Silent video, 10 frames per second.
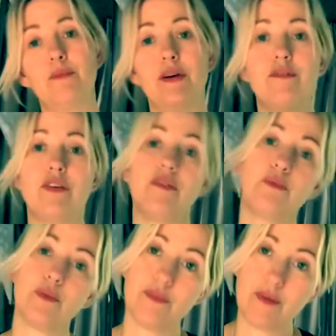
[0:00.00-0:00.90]

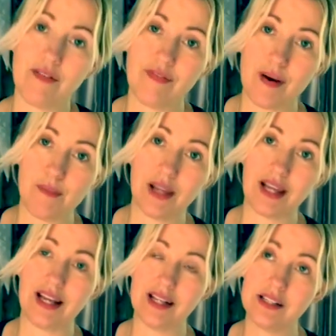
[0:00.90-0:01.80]
involvement with my
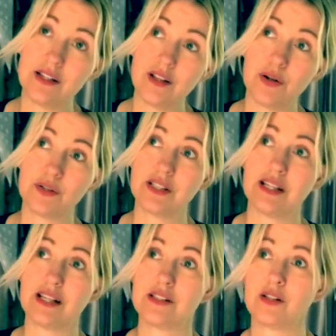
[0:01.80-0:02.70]
family into those
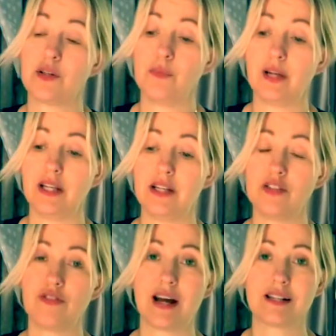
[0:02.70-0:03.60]
things so that we can
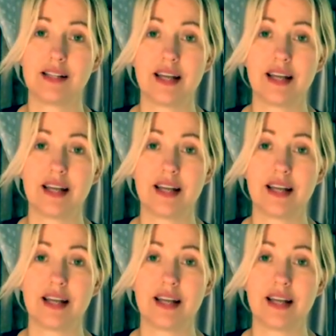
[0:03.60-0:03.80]
interact